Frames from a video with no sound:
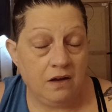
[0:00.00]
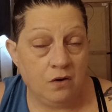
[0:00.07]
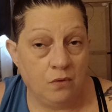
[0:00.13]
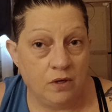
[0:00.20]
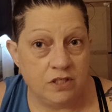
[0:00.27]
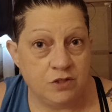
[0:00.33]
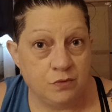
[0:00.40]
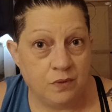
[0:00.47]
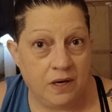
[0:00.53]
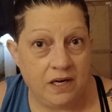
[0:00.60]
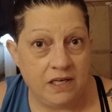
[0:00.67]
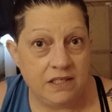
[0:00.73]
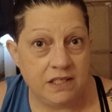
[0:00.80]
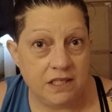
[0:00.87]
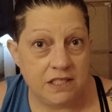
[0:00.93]
going to run
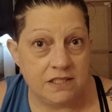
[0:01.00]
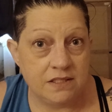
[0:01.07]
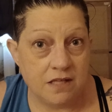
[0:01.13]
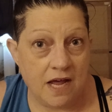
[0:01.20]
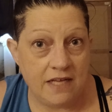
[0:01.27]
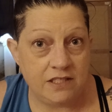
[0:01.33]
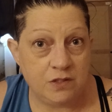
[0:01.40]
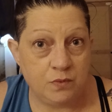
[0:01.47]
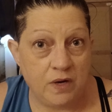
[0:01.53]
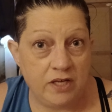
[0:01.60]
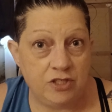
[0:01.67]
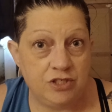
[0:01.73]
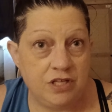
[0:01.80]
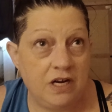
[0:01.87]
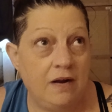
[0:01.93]
into this light
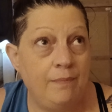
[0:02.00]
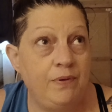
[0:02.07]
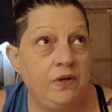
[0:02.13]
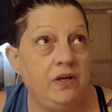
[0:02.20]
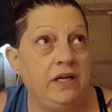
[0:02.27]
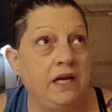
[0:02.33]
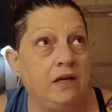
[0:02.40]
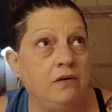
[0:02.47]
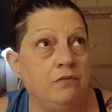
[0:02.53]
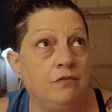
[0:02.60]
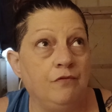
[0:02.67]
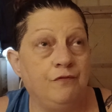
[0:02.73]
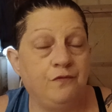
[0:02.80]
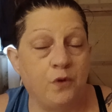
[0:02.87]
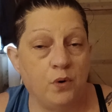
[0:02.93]
switch that I put in
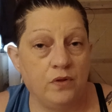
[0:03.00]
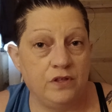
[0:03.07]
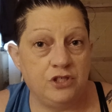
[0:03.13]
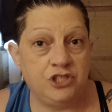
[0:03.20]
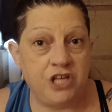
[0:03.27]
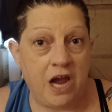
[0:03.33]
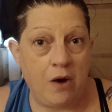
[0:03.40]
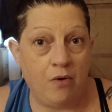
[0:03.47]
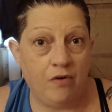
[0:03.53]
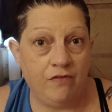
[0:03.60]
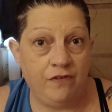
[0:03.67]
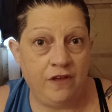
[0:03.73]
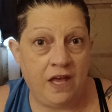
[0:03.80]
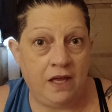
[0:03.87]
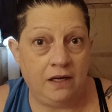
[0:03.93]
for the shower
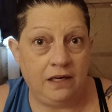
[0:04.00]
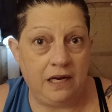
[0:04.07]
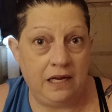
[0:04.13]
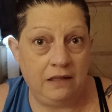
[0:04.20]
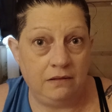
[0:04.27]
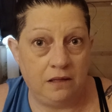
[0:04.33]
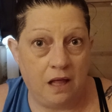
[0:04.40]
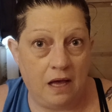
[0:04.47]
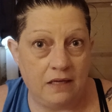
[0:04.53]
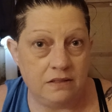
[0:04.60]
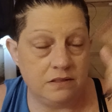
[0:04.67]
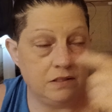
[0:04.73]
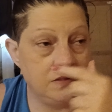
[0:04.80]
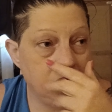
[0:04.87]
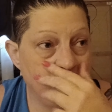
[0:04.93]
vent and
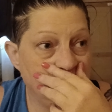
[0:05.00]
light.